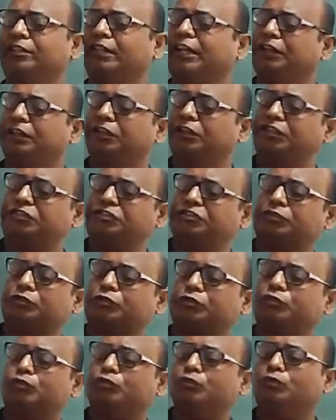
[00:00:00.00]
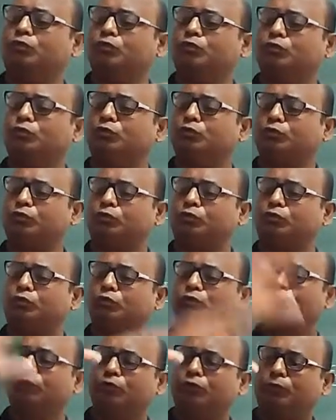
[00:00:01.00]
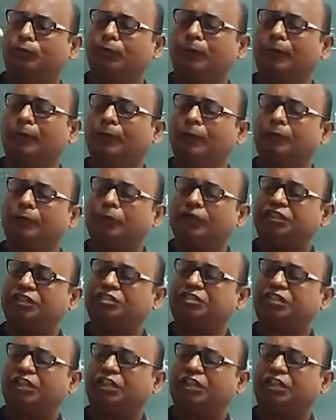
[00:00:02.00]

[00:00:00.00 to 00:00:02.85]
that it's too much